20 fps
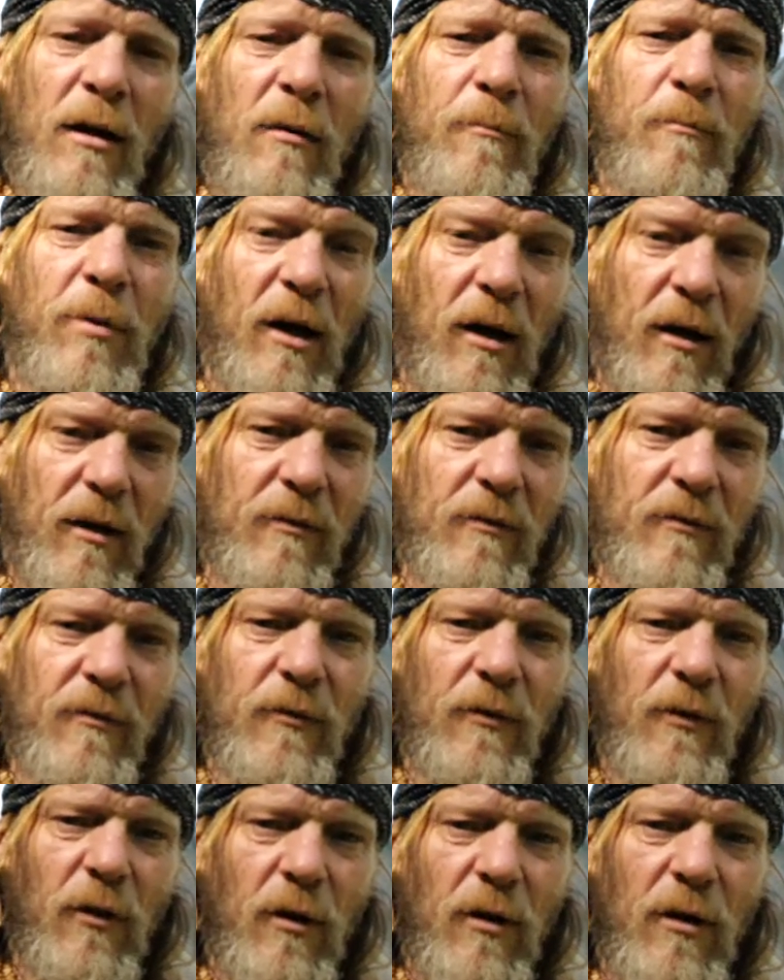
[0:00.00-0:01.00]
But
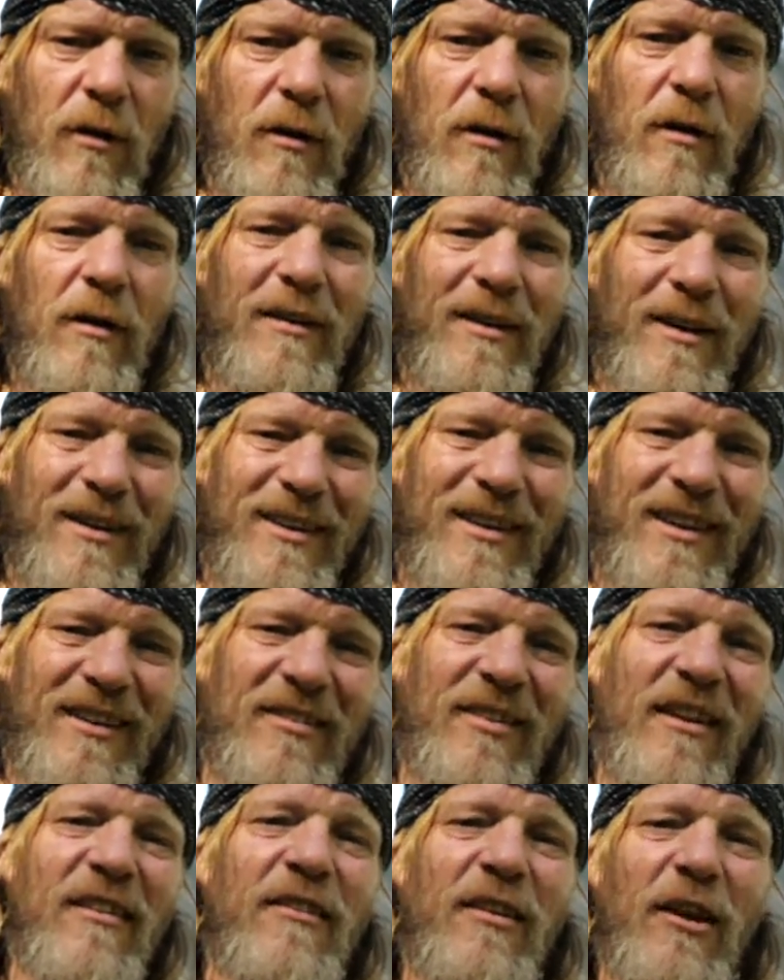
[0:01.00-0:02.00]
there's
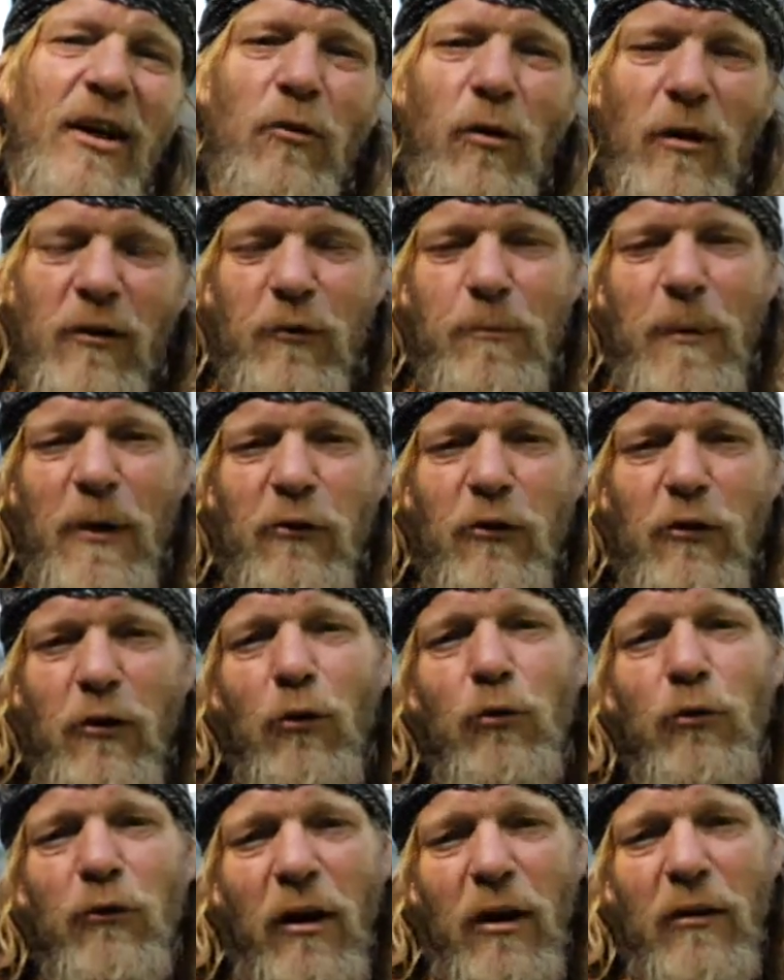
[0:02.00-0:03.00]
something quite special
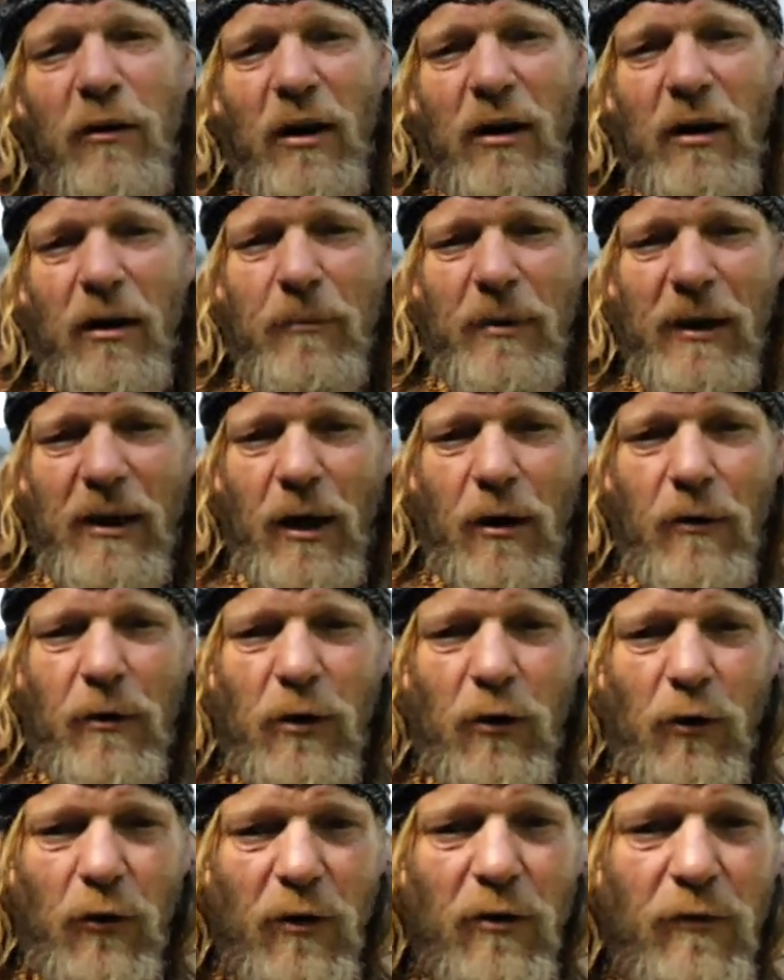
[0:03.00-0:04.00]
also going to be
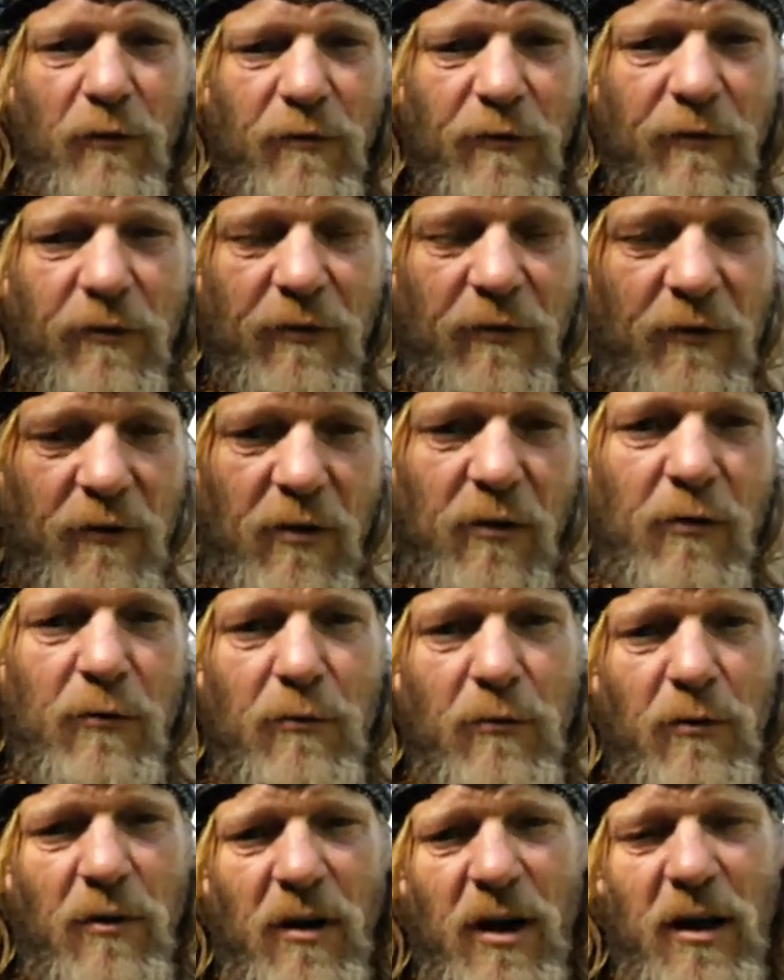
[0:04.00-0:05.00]
going on, and f
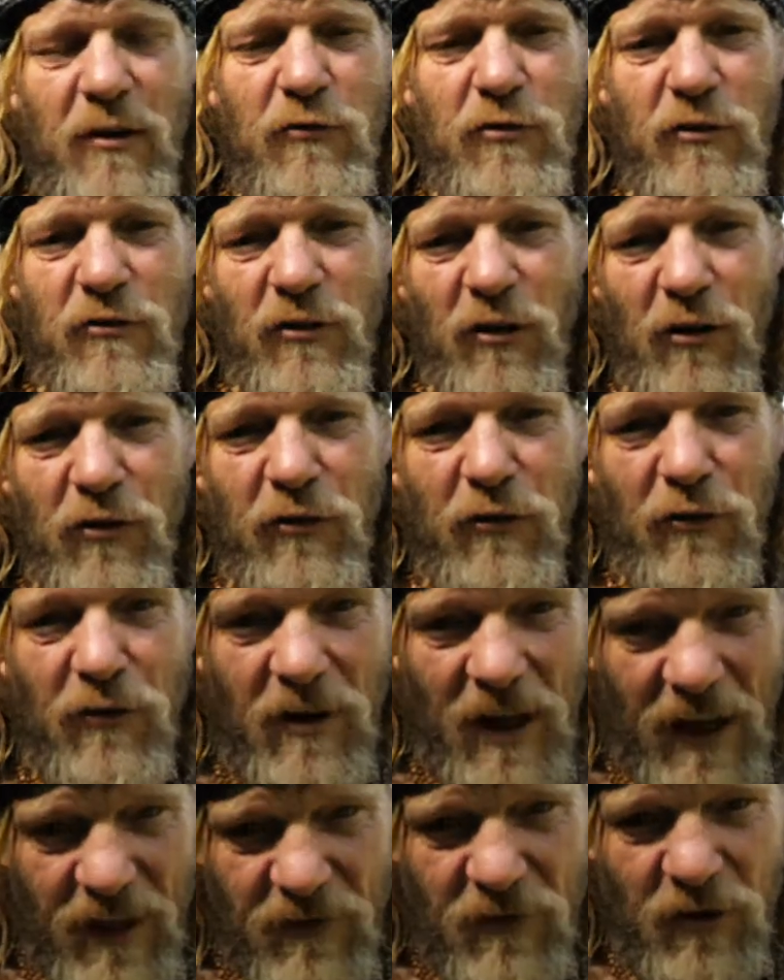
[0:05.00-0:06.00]
to introduce
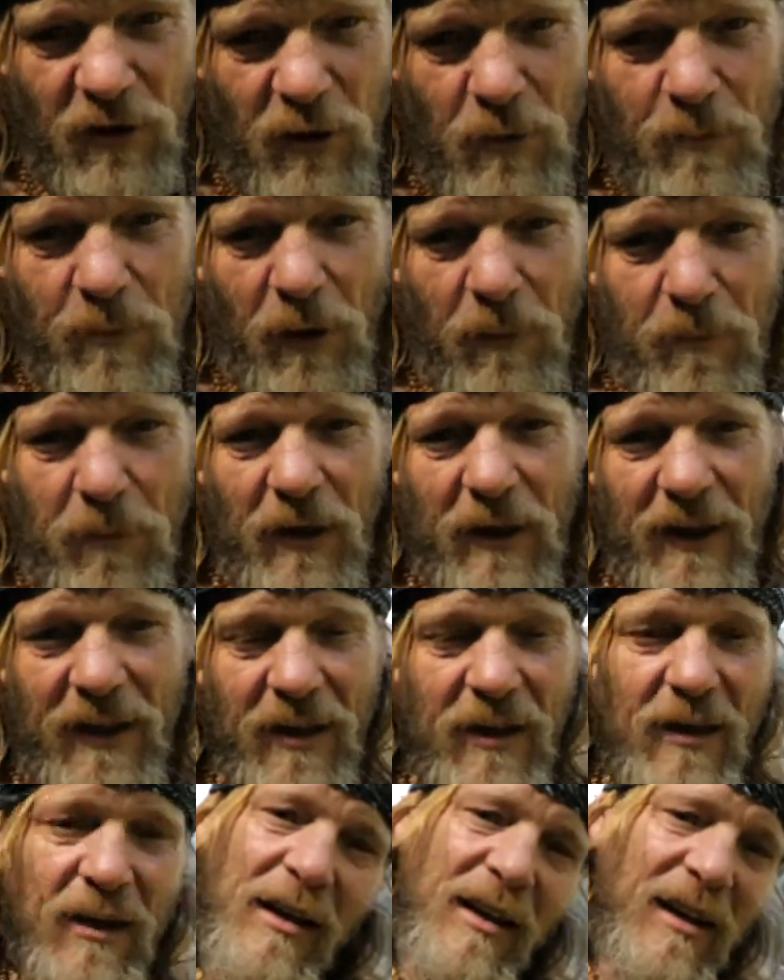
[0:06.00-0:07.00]
that to you properly
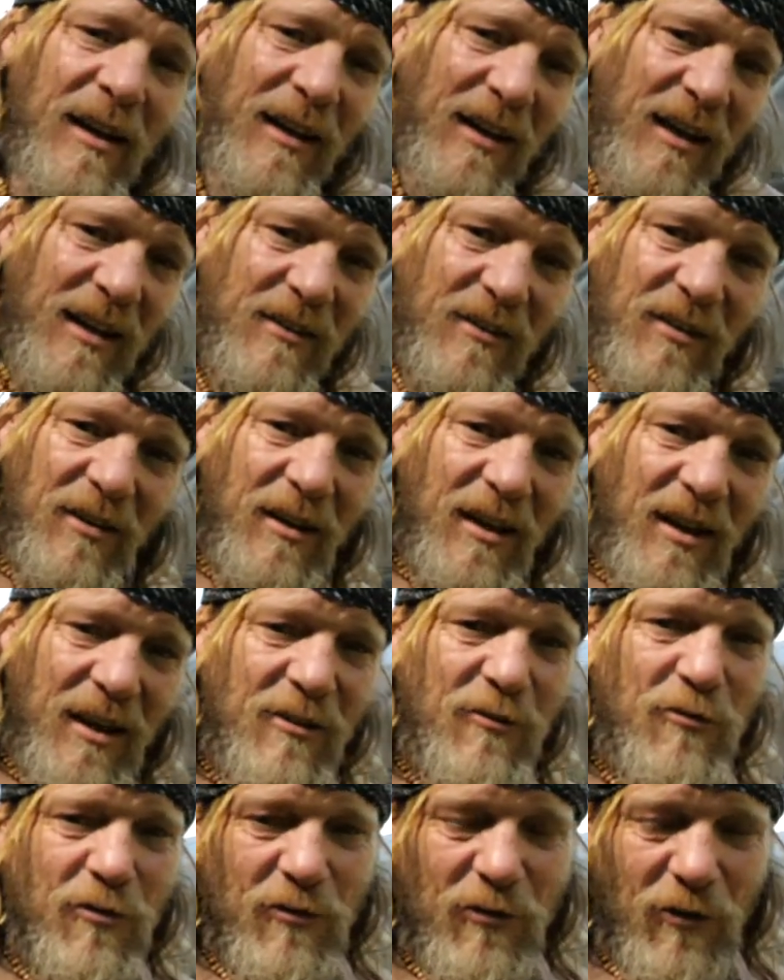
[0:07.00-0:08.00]
I need to
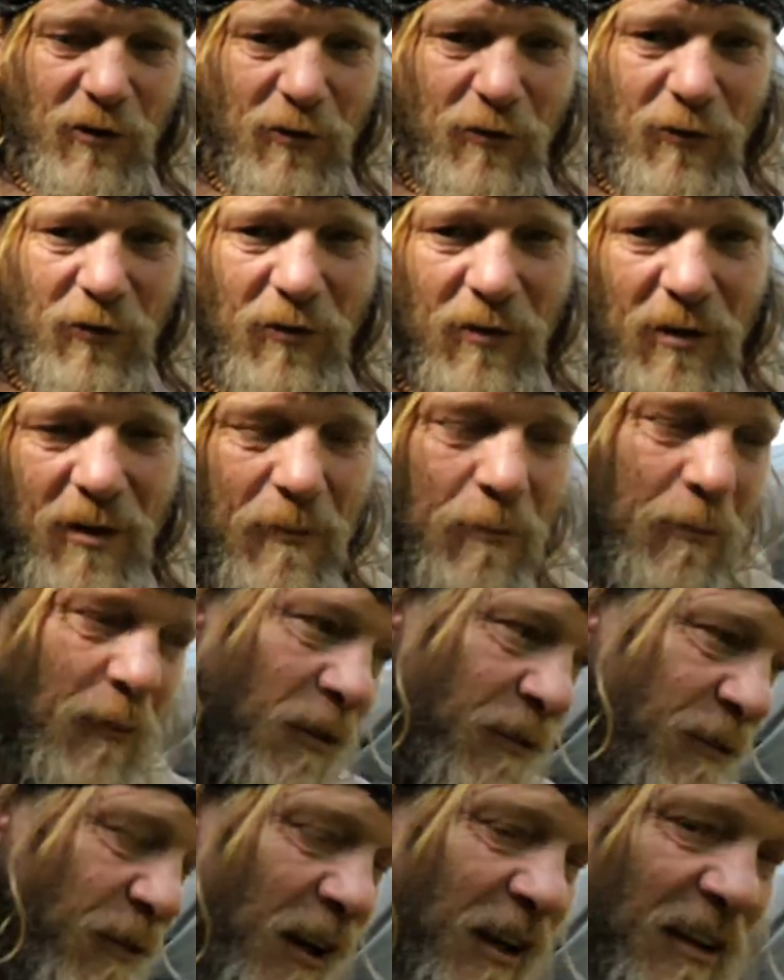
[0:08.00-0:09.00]
introduce
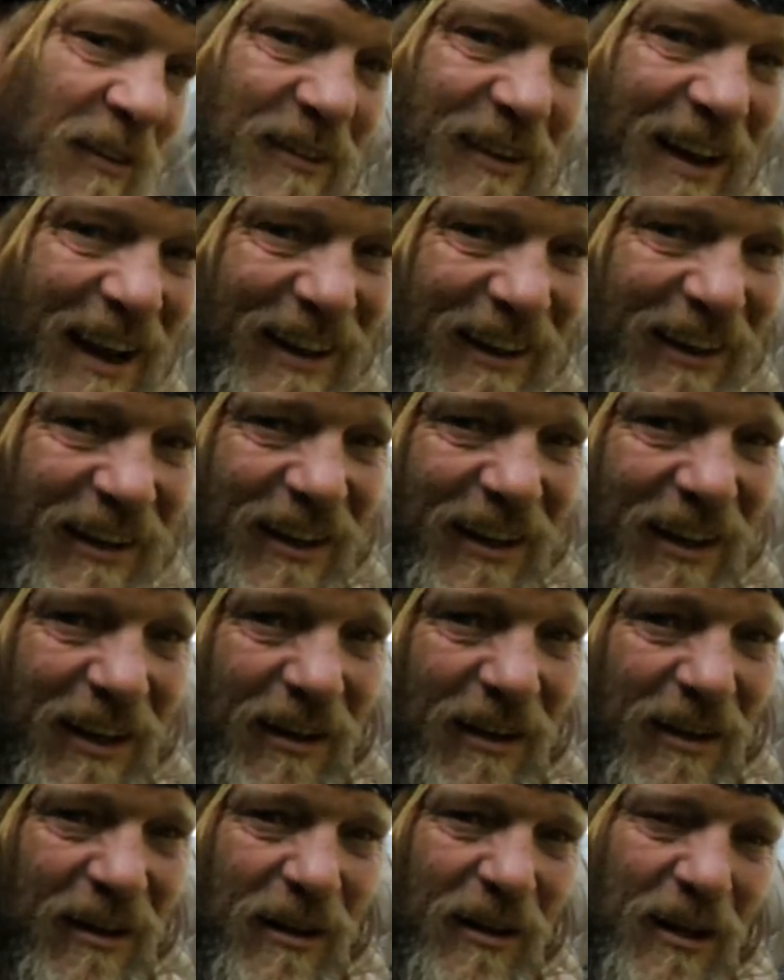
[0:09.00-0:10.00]
my friend Dan here,
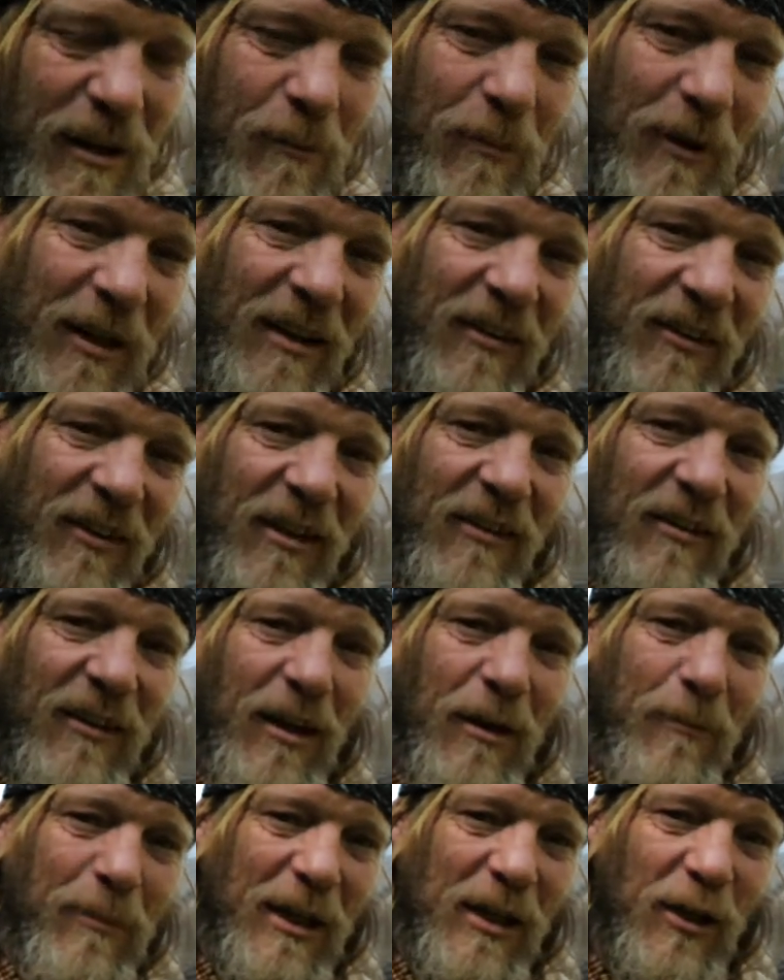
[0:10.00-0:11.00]
because he's
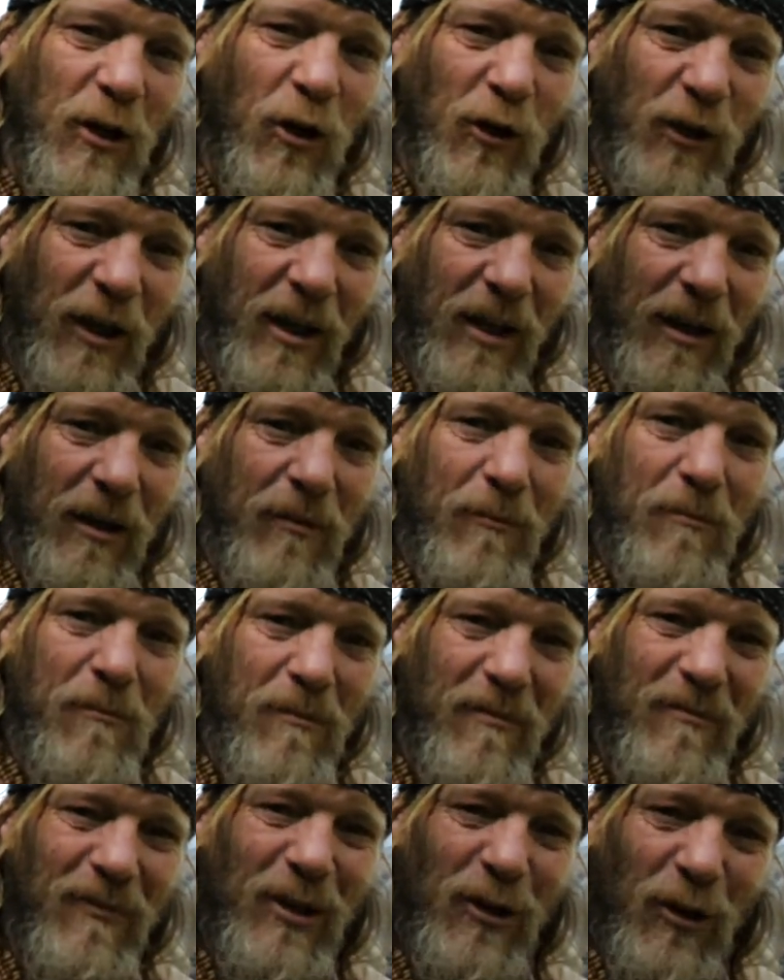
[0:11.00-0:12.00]
going to be cooking
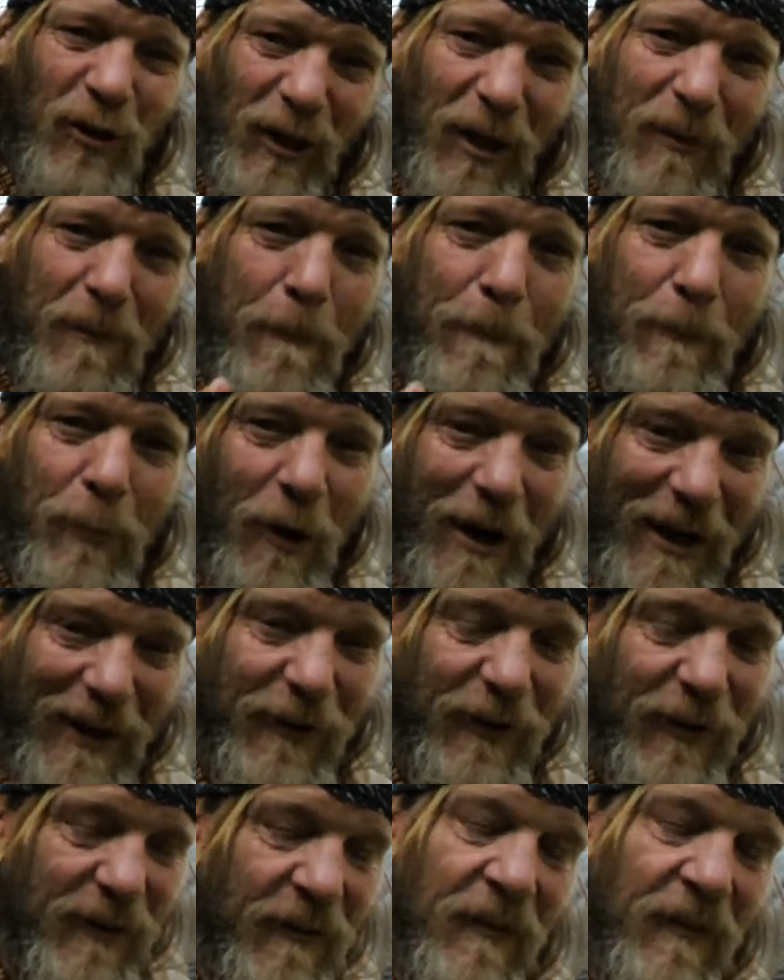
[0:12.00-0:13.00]
cooking bread